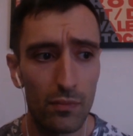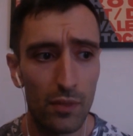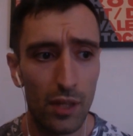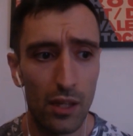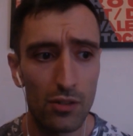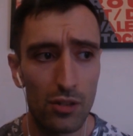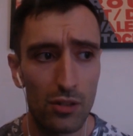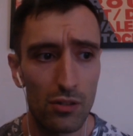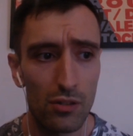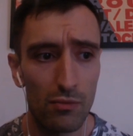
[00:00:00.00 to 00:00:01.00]
It's
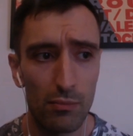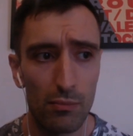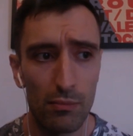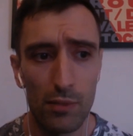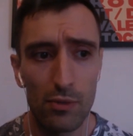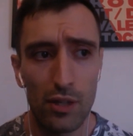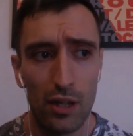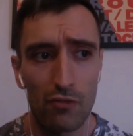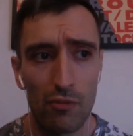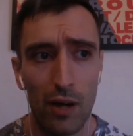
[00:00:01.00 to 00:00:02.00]
just, music
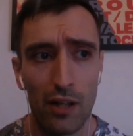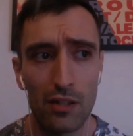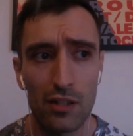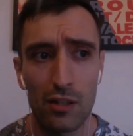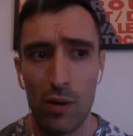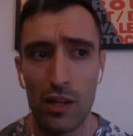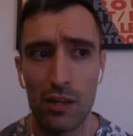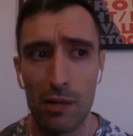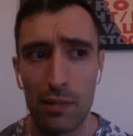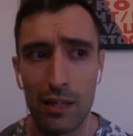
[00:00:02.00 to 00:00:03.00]
can remind us in a way that
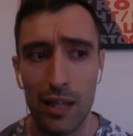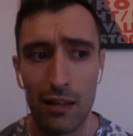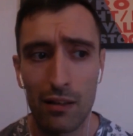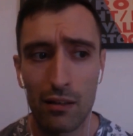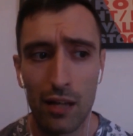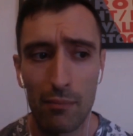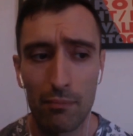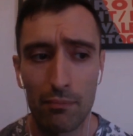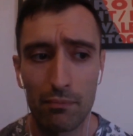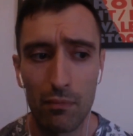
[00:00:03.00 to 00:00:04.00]
maybe
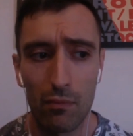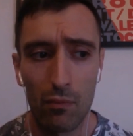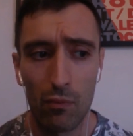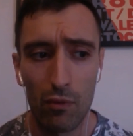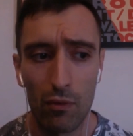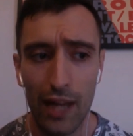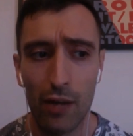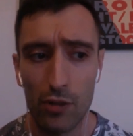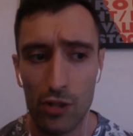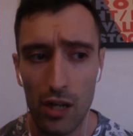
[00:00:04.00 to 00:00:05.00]

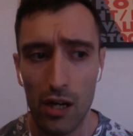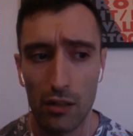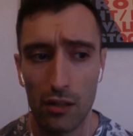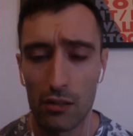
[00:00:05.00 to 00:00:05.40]
language can't.